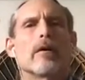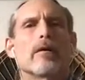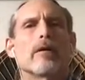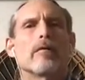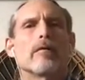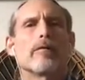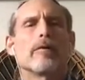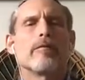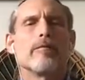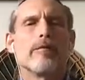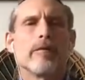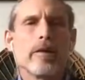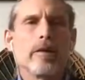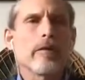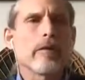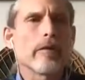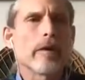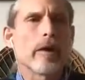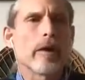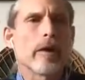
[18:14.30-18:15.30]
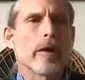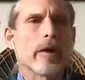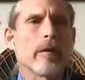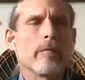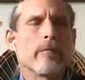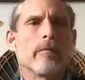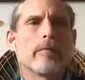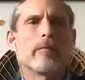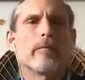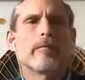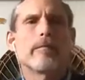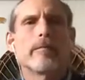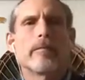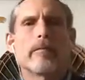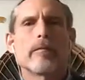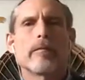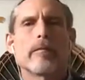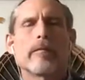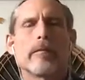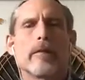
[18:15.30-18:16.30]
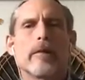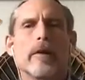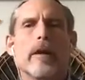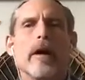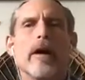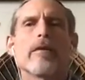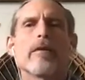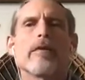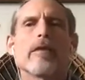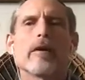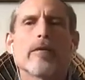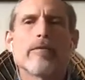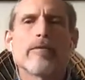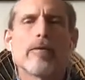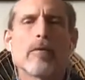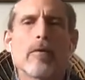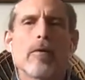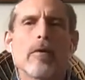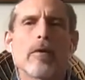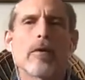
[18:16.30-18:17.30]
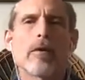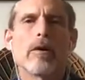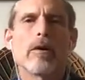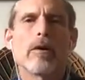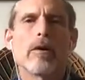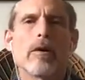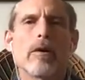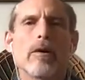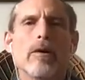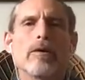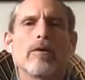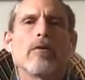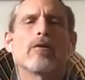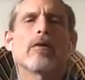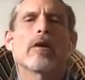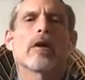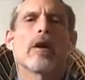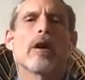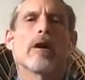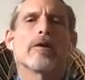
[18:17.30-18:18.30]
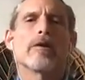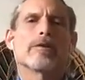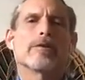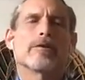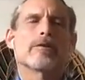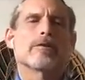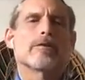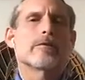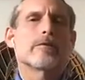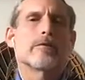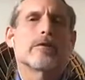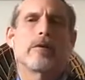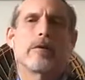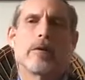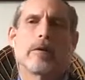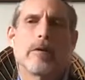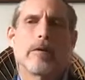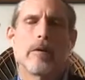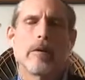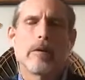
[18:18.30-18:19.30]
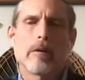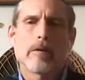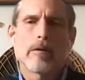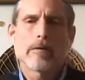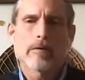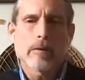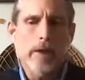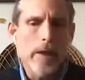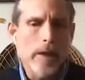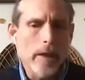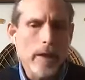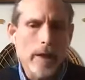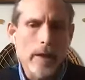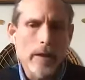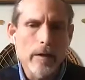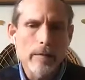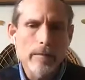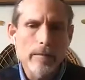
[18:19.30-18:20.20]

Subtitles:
reveal them, and therefore utilize this for healing.